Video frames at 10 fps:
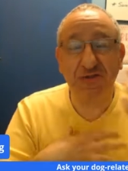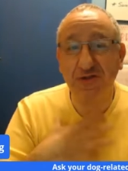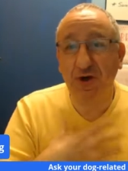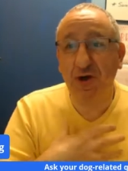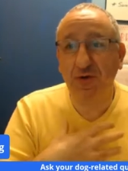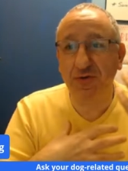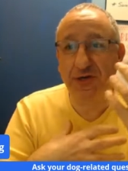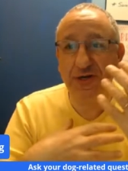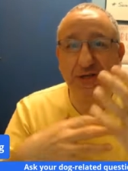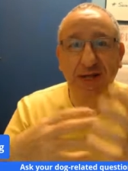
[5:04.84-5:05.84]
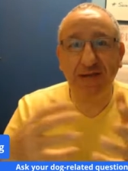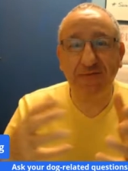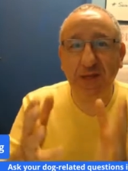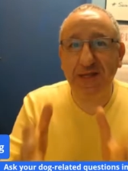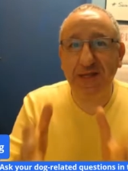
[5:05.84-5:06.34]
of the dog owner
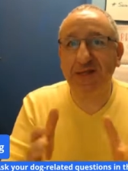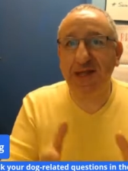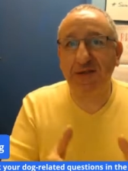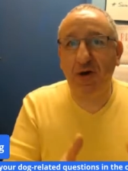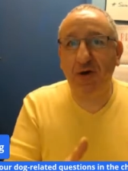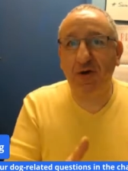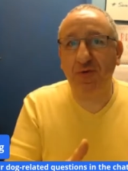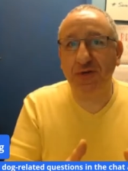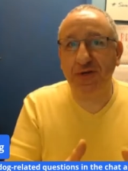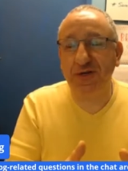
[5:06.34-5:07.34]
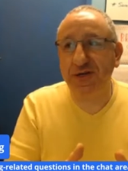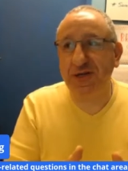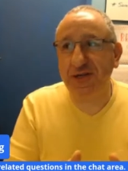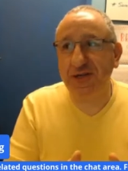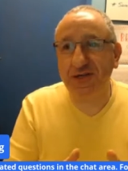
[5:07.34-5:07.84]
that whether that dog owner
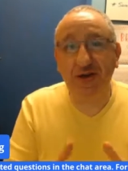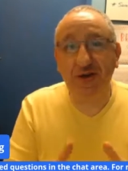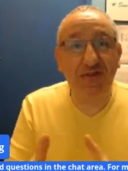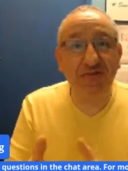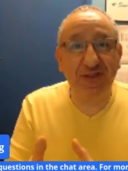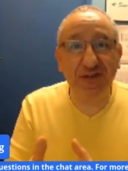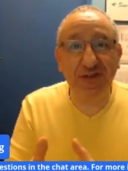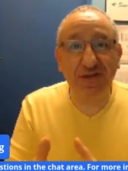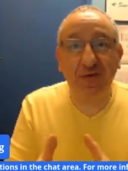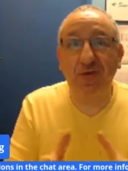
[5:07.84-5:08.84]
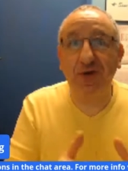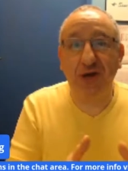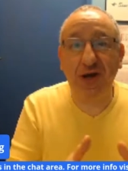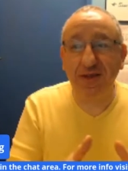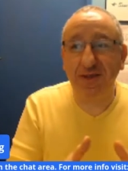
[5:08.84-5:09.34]
is confident or
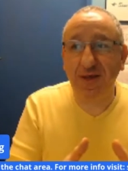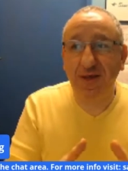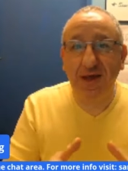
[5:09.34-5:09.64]
not.